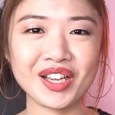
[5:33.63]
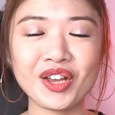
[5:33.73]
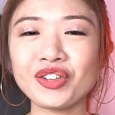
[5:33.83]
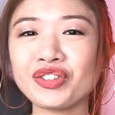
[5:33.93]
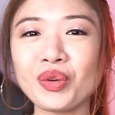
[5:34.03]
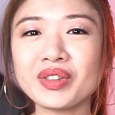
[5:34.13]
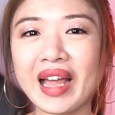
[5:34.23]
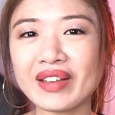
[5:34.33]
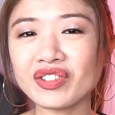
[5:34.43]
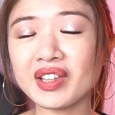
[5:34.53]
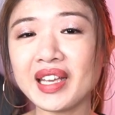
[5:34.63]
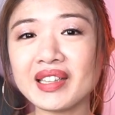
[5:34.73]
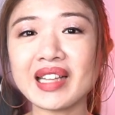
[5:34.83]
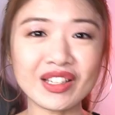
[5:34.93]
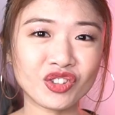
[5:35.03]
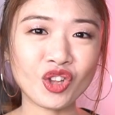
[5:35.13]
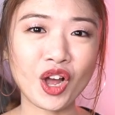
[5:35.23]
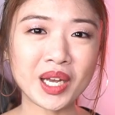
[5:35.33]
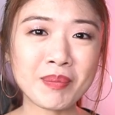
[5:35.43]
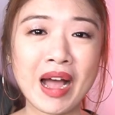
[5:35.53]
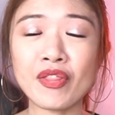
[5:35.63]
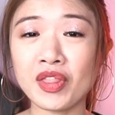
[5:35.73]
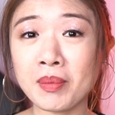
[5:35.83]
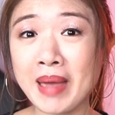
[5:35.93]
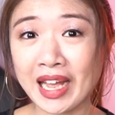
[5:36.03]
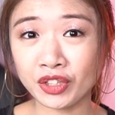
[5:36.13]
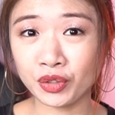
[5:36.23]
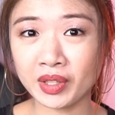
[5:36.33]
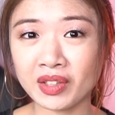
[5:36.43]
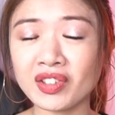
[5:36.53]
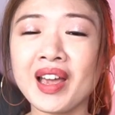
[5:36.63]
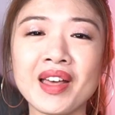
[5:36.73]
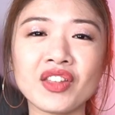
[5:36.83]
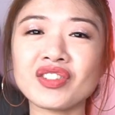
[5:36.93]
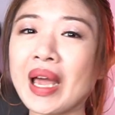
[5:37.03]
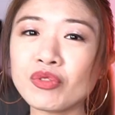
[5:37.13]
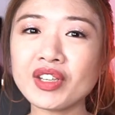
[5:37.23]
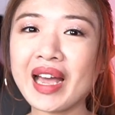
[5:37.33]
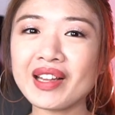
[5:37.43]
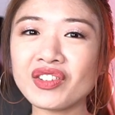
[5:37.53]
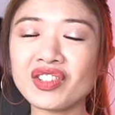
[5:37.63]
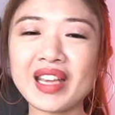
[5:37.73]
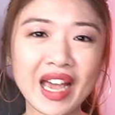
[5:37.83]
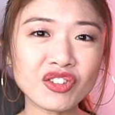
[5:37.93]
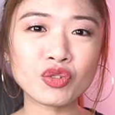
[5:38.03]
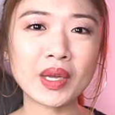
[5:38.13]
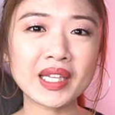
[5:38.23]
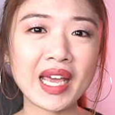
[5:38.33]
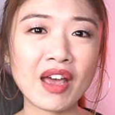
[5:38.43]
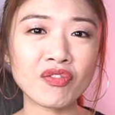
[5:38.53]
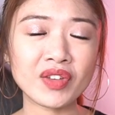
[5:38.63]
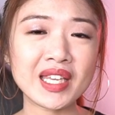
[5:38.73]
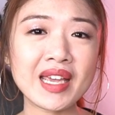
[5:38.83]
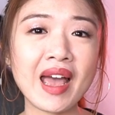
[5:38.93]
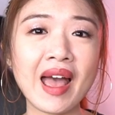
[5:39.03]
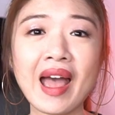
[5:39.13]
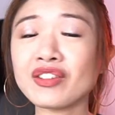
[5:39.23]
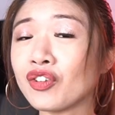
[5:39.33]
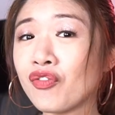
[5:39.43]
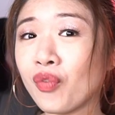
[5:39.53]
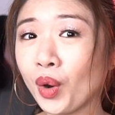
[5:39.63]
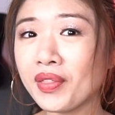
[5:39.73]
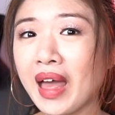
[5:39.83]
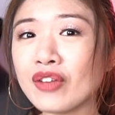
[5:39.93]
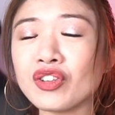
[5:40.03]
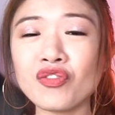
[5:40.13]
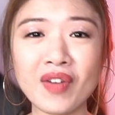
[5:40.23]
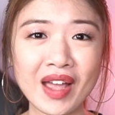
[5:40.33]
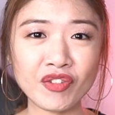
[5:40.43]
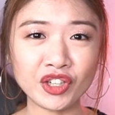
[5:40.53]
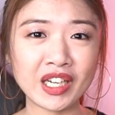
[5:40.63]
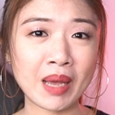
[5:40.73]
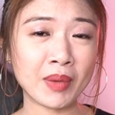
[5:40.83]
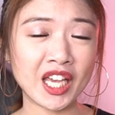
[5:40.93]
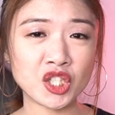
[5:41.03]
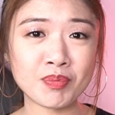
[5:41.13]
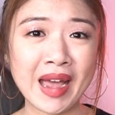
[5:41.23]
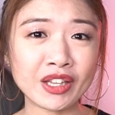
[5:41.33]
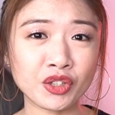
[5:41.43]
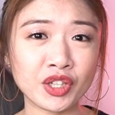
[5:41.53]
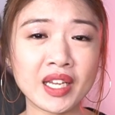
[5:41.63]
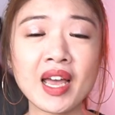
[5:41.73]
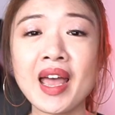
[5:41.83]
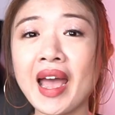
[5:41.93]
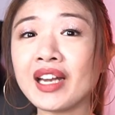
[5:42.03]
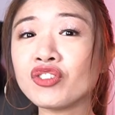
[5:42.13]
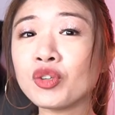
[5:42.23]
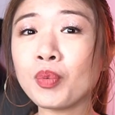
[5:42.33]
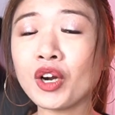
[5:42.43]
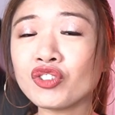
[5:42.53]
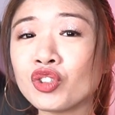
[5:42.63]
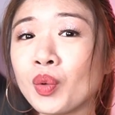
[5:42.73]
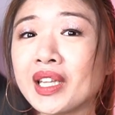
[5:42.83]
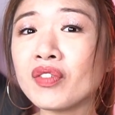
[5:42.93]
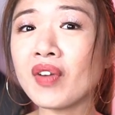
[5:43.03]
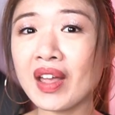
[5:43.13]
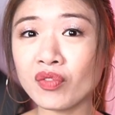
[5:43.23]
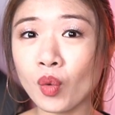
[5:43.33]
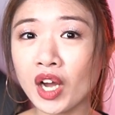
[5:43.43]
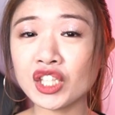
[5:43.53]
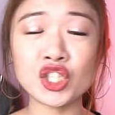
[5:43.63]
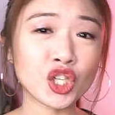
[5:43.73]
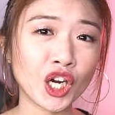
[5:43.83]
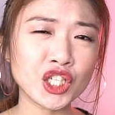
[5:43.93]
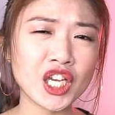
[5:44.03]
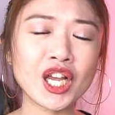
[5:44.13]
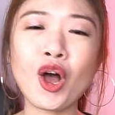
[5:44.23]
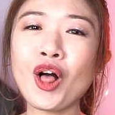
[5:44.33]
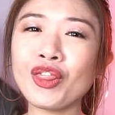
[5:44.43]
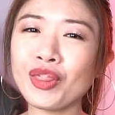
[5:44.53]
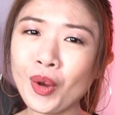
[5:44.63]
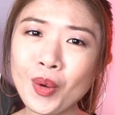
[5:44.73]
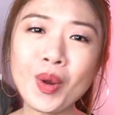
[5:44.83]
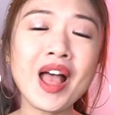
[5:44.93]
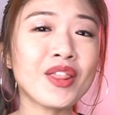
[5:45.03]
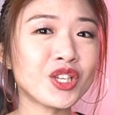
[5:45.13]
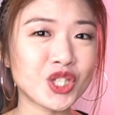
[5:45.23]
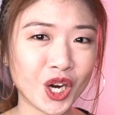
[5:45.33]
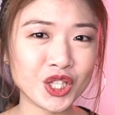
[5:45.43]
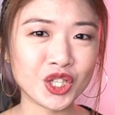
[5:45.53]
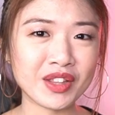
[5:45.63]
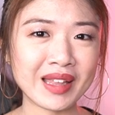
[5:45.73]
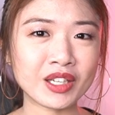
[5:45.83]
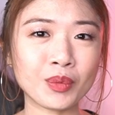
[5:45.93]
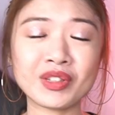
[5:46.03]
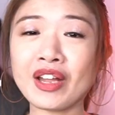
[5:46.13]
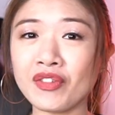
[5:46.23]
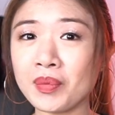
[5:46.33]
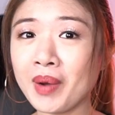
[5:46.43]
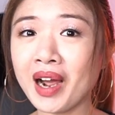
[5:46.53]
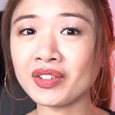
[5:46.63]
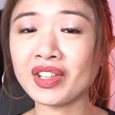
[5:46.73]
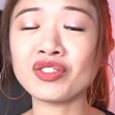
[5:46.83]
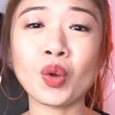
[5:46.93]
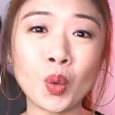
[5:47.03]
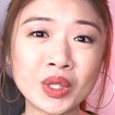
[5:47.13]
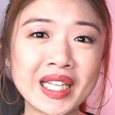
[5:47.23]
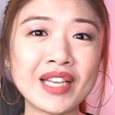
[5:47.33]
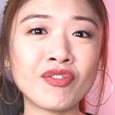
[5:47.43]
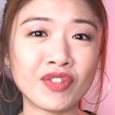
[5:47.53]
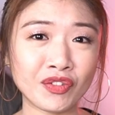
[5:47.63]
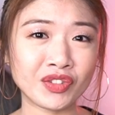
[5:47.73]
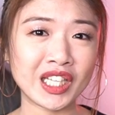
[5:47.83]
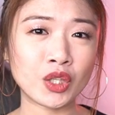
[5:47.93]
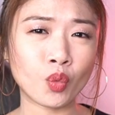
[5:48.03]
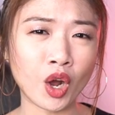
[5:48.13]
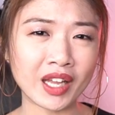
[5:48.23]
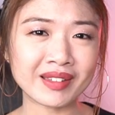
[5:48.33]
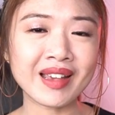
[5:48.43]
So lastly, let's talk about the batteries. The Samsung Galaxy S20 FE has a 4500 mAh battery and it supports 25-watt charging, although the charger that comes out of the box is only 15 watts.